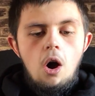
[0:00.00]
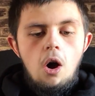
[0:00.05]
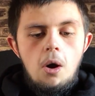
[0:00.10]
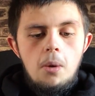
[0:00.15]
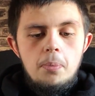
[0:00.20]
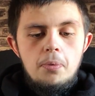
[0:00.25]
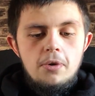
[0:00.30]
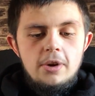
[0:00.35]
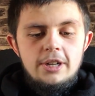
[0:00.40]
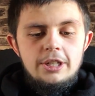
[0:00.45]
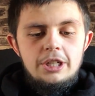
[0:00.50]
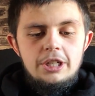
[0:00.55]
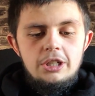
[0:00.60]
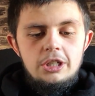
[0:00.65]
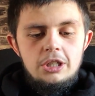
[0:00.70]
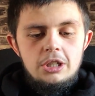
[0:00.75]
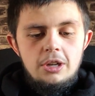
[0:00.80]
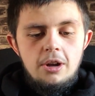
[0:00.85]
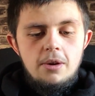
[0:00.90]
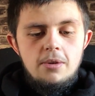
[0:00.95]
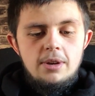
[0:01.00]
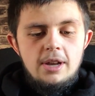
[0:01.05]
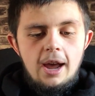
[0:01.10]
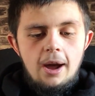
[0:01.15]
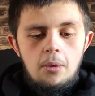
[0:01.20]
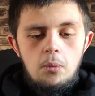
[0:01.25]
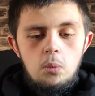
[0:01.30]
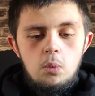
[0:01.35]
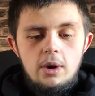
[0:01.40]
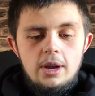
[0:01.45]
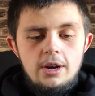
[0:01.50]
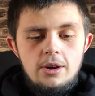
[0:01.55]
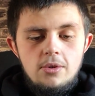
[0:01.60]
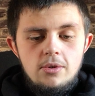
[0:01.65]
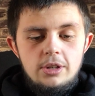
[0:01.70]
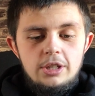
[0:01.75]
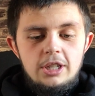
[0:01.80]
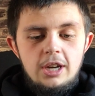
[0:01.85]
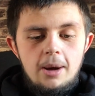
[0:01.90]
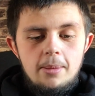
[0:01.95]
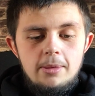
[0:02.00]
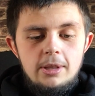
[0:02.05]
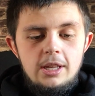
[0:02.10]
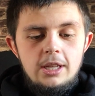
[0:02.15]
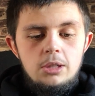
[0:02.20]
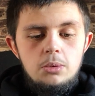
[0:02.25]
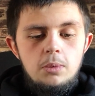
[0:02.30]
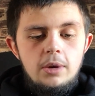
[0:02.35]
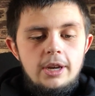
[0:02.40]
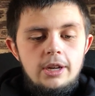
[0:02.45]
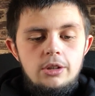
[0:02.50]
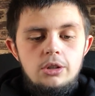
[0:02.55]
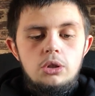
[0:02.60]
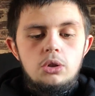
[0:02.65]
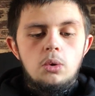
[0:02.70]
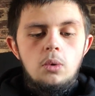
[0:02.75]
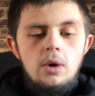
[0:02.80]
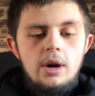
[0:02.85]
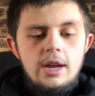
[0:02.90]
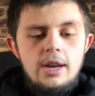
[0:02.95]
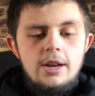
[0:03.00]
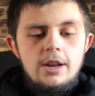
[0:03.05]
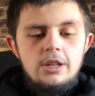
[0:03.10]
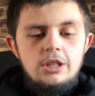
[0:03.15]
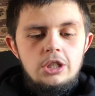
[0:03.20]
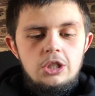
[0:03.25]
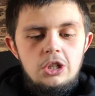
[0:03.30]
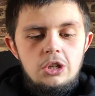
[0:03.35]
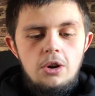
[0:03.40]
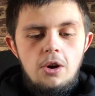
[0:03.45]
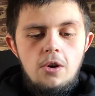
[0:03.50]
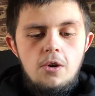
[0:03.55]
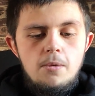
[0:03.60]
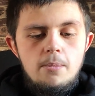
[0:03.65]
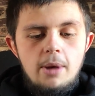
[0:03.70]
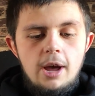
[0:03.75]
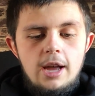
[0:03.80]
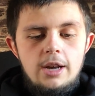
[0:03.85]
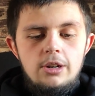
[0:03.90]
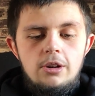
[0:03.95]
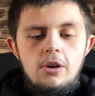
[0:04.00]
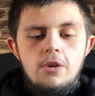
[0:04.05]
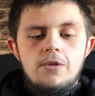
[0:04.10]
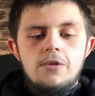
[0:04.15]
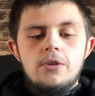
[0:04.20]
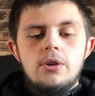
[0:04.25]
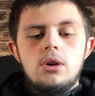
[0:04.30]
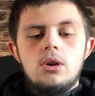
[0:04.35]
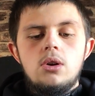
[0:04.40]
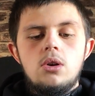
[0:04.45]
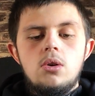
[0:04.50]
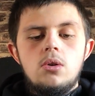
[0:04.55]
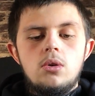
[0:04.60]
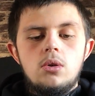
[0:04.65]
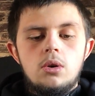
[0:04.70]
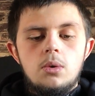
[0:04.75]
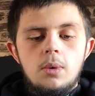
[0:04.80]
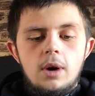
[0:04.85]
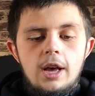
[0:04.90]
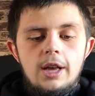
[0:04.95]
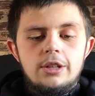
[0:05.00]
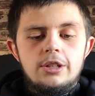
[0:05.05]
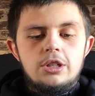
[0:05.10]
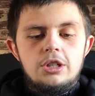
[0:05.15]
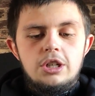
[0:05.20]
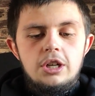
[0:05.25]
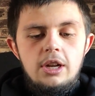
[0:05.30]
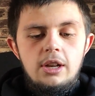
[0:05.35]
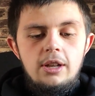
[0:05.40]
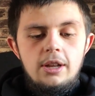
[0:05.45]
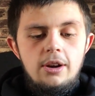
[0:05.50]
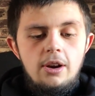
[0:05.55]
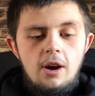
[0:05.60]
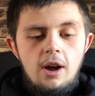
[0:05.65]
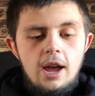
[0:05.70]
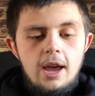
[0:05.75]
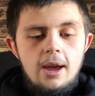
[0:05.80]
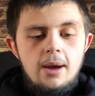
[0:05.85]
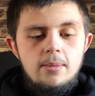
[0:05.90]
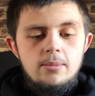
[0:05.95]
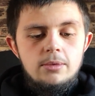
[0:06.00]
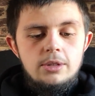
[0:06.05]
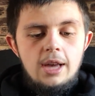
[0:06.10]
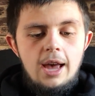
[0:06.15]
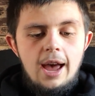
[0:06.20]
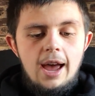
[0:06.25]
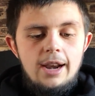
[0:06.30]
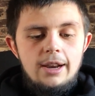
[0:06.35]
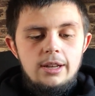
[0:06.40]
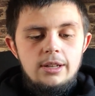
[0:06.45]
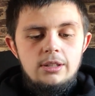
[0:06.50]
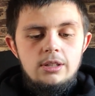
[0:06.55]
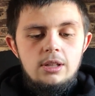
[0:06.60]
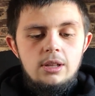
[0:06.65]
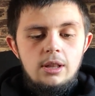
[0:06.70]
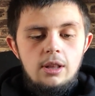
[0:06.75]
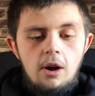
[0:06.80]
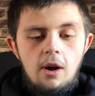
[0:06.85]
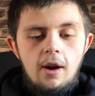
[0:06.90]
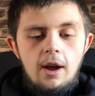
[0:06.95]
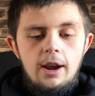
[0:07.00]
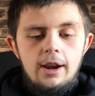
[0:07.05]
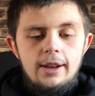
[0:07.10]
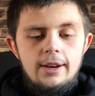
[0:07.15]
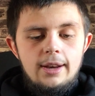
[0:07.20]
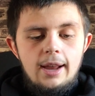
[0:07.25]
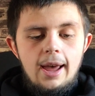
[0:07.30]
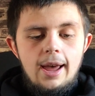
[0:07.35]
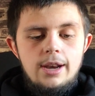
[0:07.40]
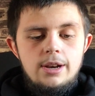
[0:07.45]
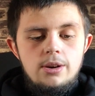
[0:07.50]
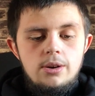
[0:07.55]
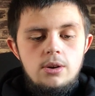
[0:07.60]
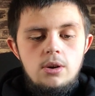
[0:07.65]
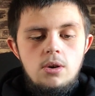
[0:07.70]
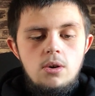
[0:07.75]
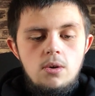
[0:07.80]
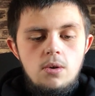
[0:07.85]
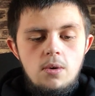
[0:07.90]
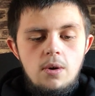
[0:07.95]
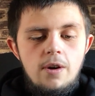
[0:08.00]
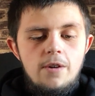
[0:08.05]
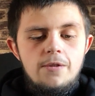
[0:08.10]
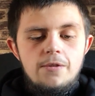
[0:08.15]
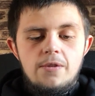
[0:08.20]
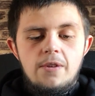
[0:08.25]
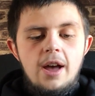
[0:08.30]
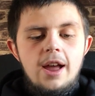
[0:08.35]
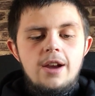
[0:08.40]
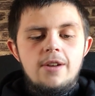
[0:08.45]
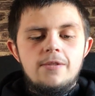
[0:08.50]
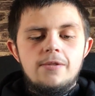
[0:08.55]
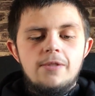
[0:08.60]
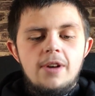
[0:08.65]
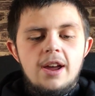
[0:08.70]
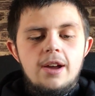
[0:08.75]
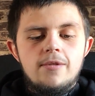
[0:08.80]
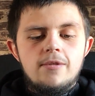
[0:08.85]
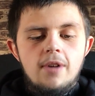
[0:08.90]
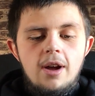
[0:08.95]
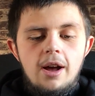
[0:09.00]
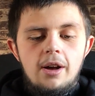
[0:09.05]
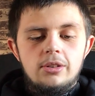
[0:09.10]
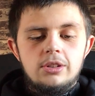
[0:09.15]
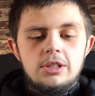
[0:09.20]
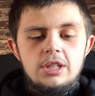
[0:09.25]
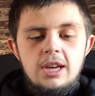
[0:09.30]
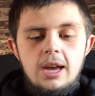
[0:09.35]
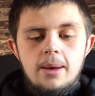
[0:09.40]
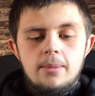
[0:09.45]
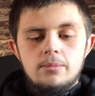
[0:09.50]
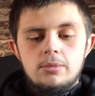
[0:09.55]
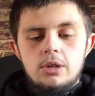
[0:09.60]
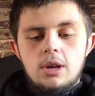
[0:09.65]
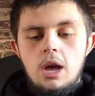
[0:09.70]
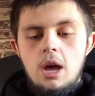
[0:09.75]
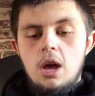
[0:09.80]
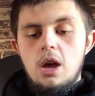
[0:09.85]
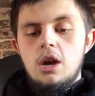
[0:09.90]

Operation Snowdown. Winter is coming this week. Join Snowmando for new quests, chillin' items added to the island, and new fan-favourite LTMs